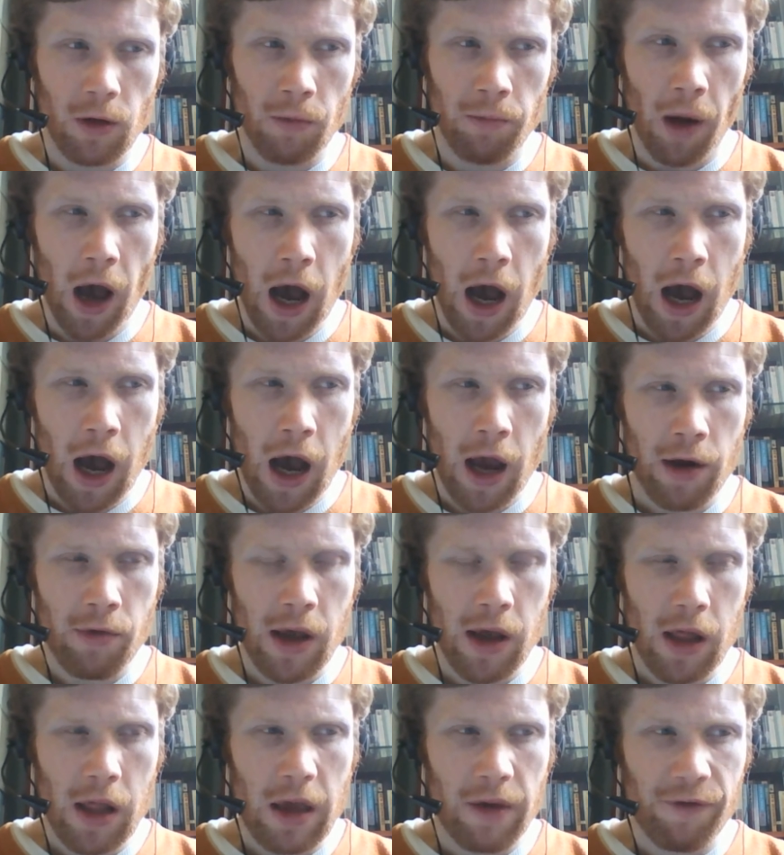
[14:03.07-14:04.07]
But I, I
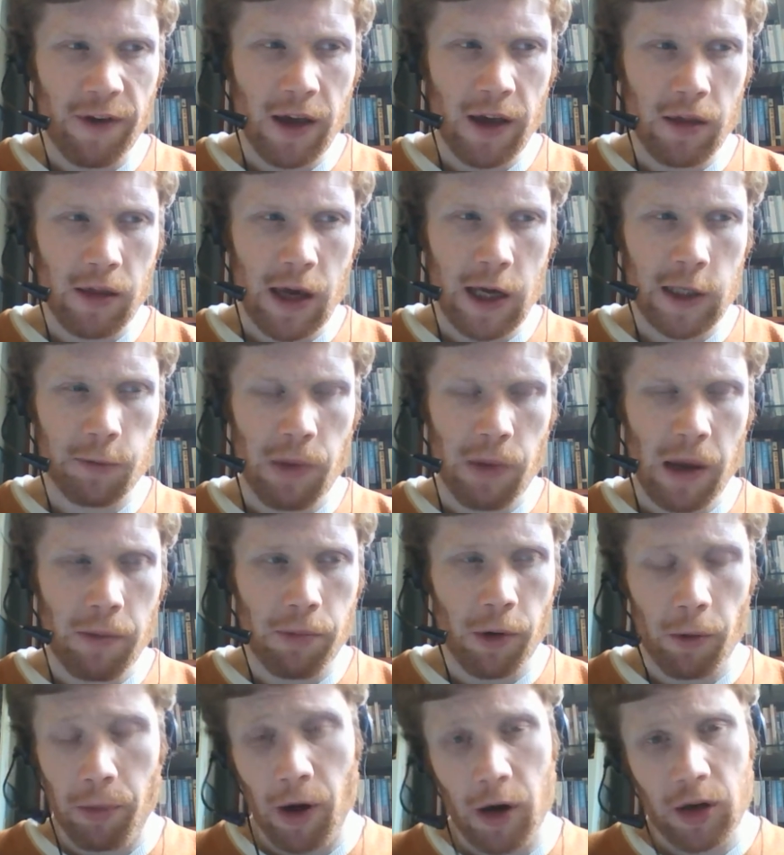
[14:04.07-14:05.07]
really think these people,